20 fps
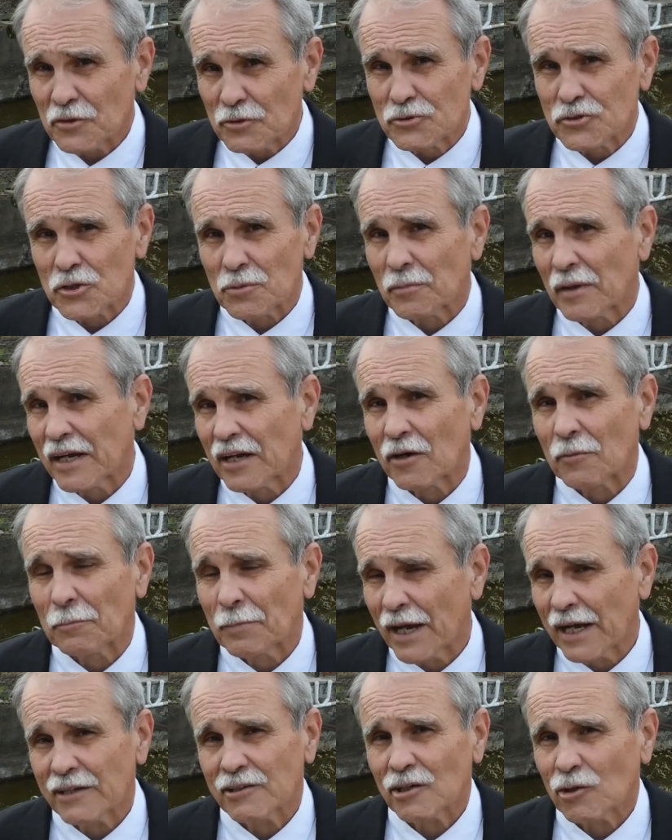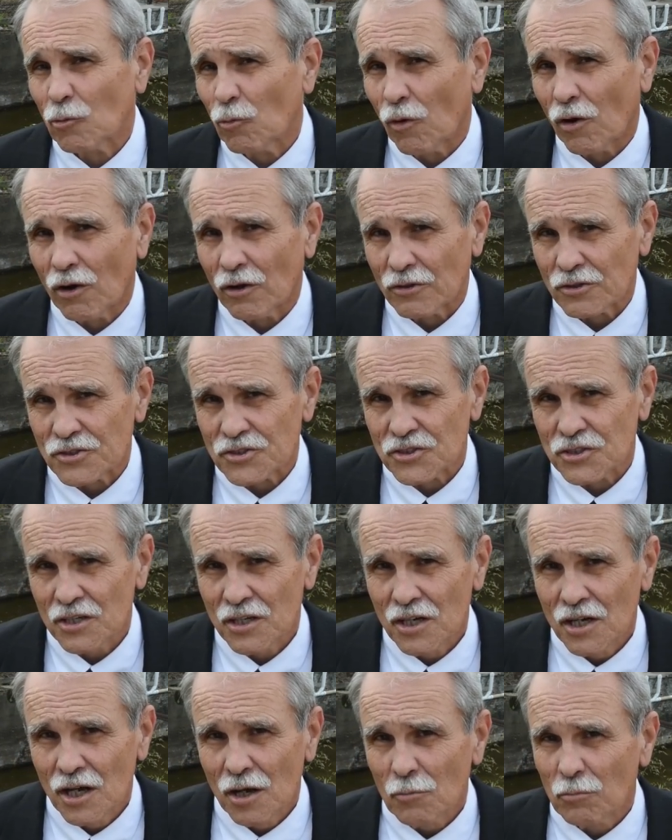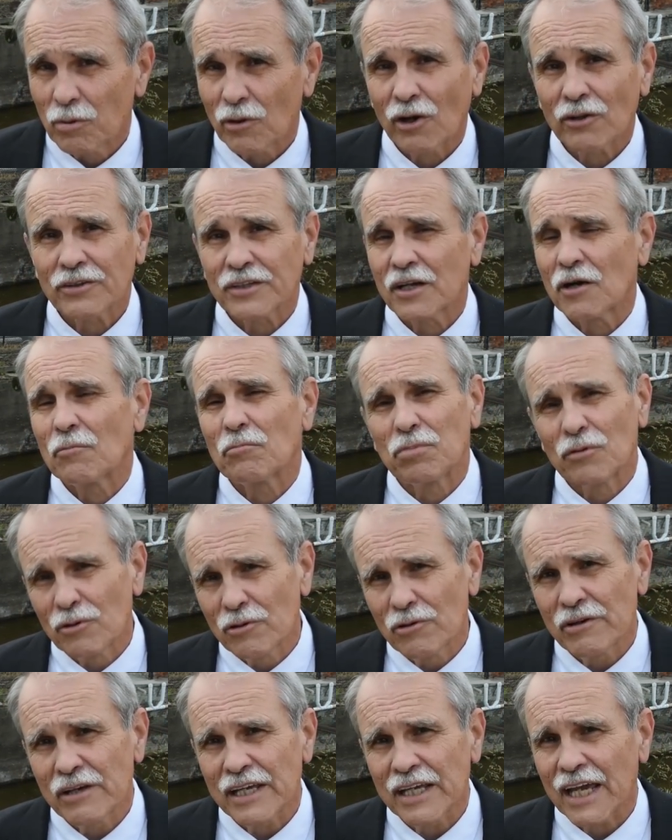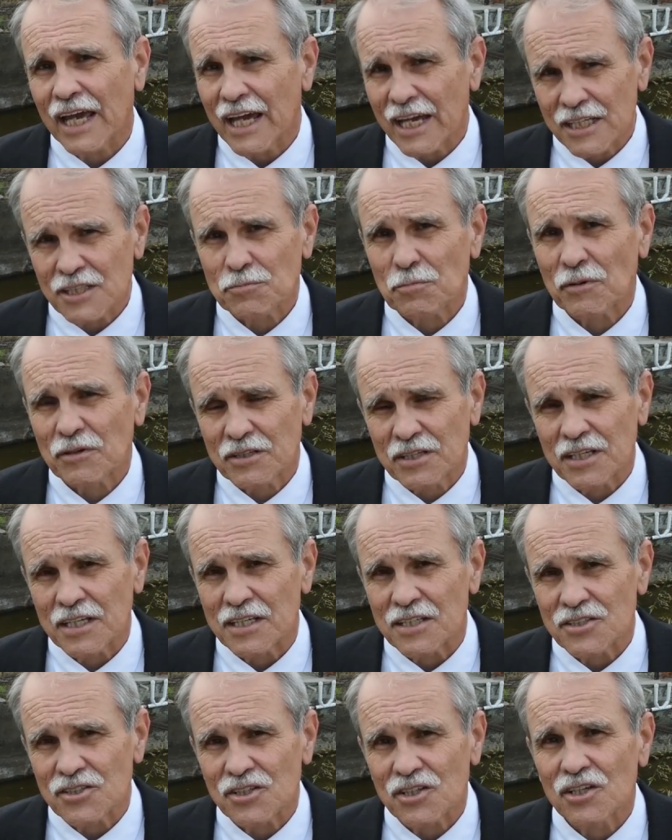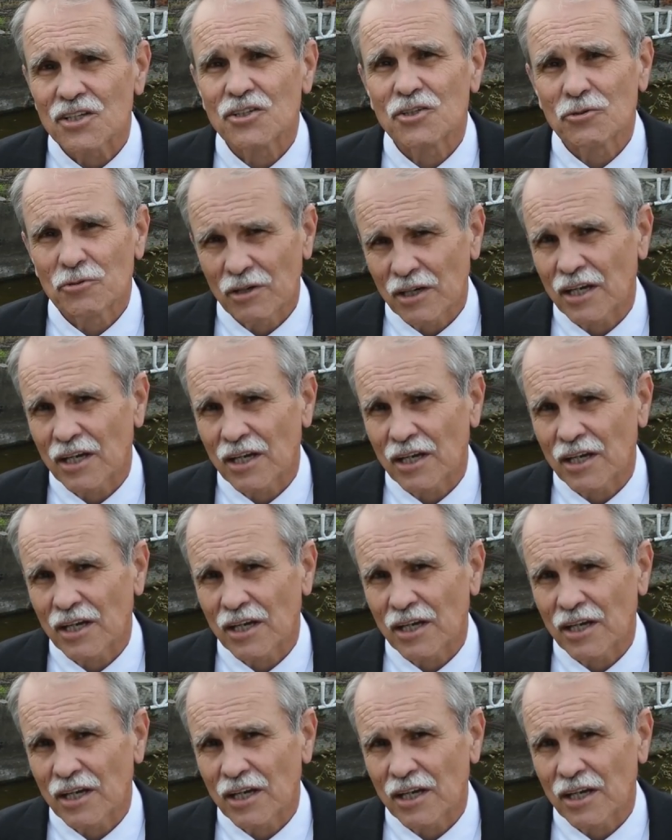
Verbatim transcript: future Mayor Patrick Walsh, brought their brewing expertise to